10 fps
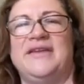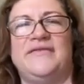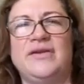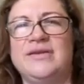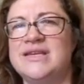And if
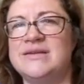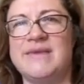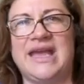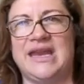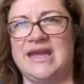you need to
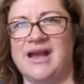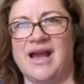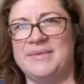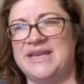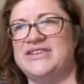make any
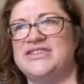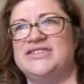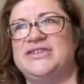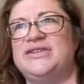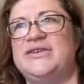
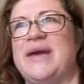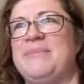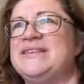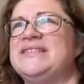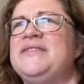accommodations, you do that. Because I